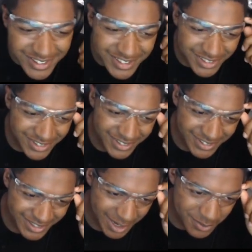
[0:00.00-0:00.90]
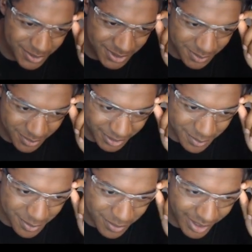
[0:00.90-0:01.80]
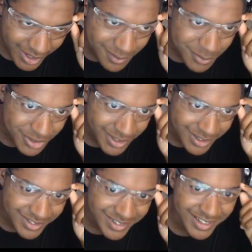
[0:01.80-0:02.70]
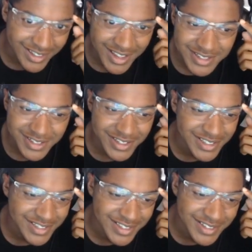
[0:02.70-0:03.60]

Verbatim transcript: Dude, couples used to really be playing them tricks. Like, that's crazy.